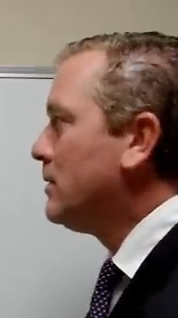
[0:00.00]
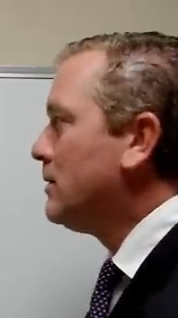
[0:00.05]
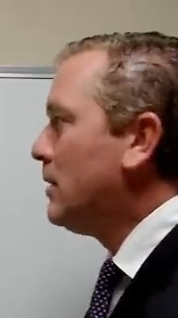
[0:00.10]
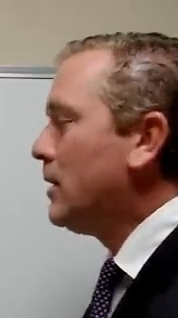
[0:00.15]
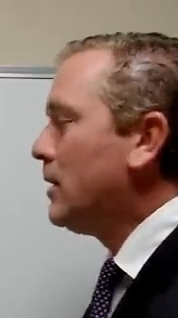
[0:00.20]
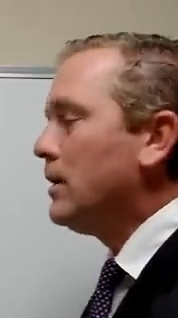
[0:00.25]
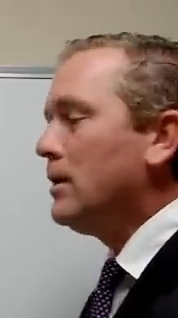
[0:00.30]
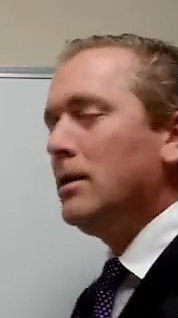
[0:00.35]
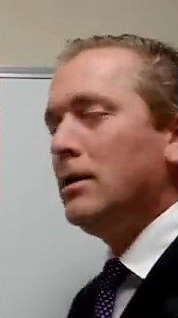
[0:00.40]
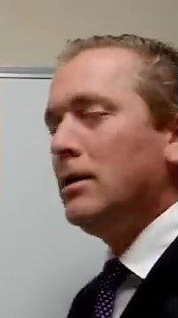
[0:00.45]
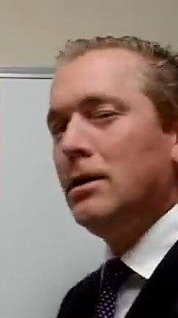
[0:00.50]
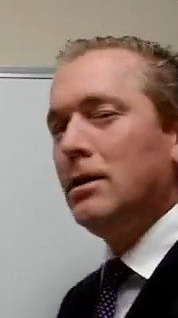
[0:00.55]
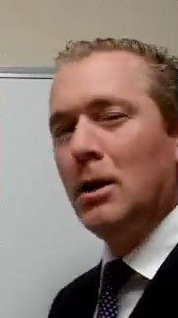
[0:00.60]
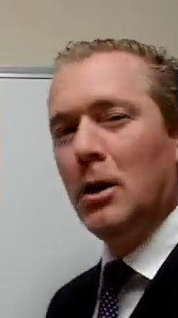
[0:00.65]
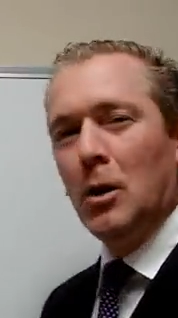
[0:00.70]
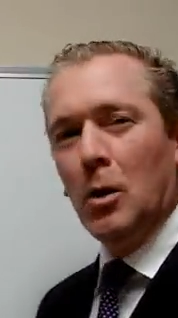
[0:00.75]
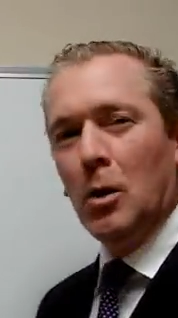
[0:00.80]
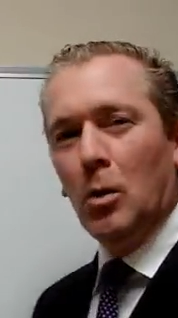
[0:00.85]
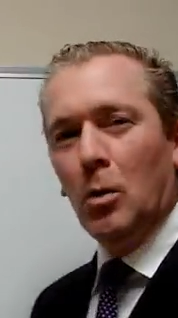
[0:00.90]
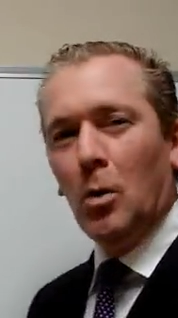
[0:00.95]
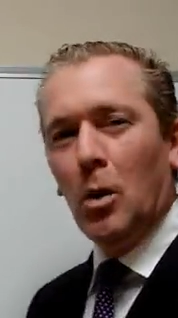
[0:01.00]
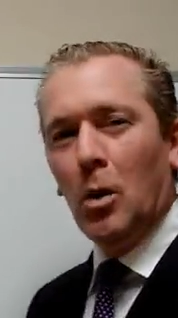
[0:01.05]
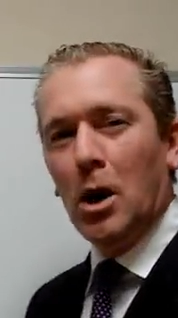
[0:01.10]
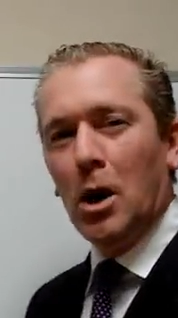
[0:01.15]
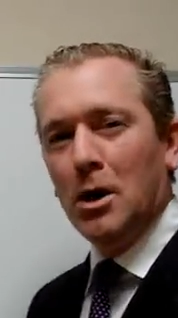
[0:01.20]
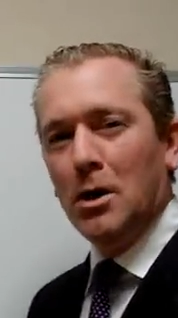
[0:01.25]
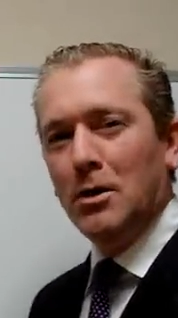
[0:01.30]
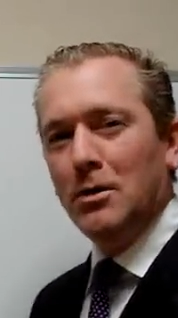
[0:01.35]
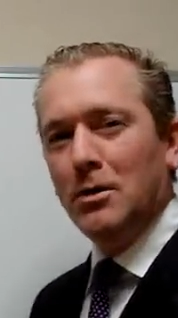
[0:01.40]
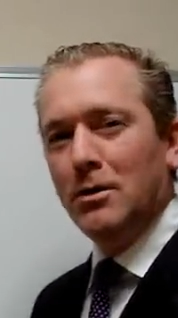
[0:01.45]
Ready?
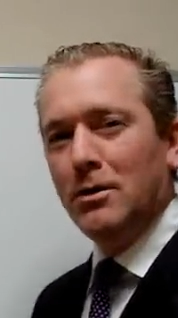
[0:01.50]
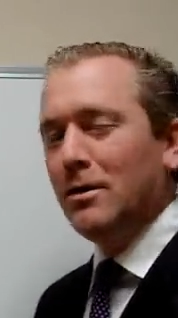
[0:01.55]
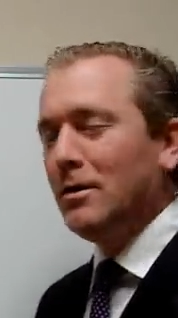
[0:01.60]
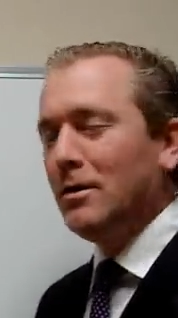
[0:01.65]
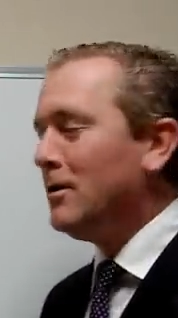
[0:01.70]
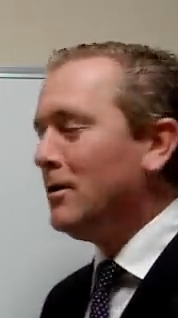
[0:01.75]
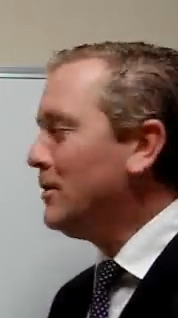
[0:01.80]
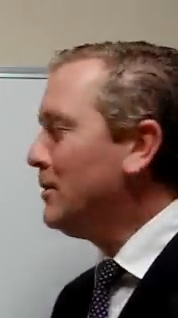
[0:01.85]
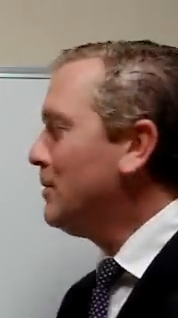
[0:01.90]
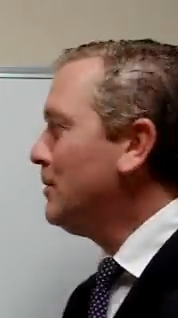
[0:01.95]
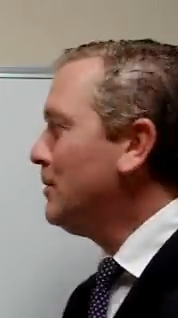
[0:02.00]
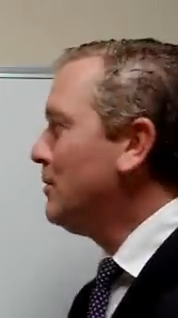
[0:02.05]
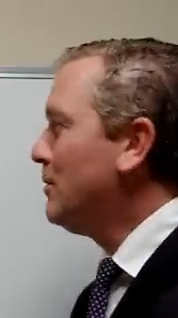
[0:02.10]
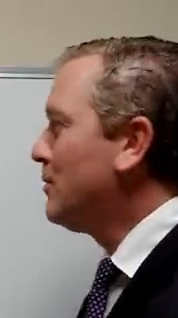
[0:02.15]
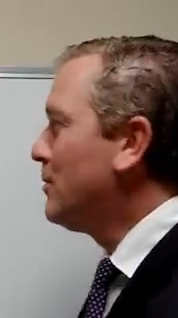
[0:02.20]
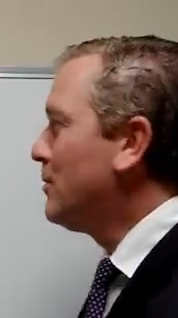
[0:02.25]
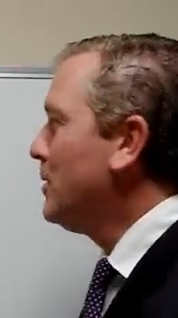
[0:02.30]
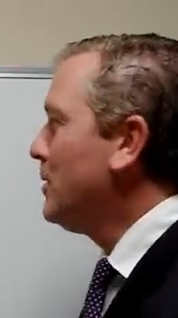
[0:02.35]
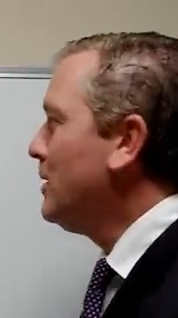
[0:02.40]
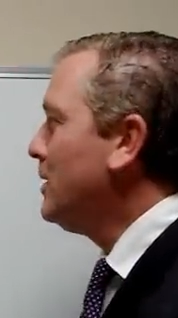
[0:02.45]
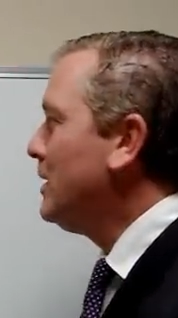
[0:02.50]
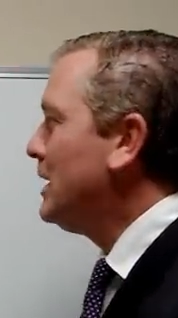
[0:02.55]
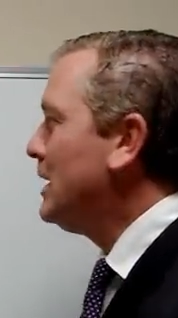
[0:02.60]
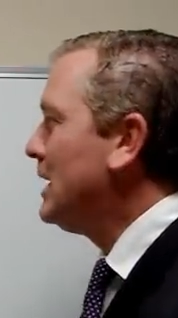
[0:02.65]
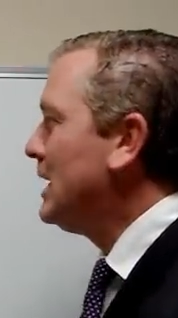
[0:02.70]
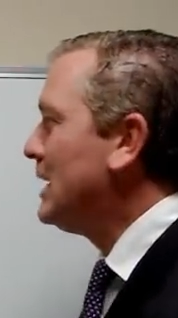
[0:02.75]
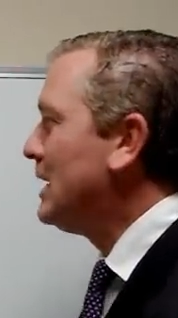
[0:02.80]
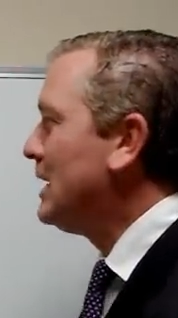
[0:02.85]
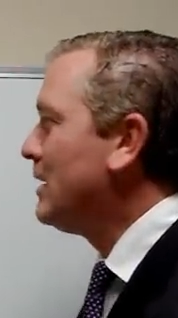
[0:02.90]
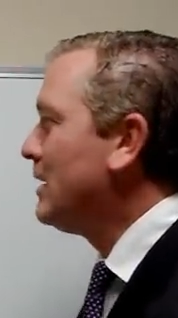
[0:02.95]
One, two, three.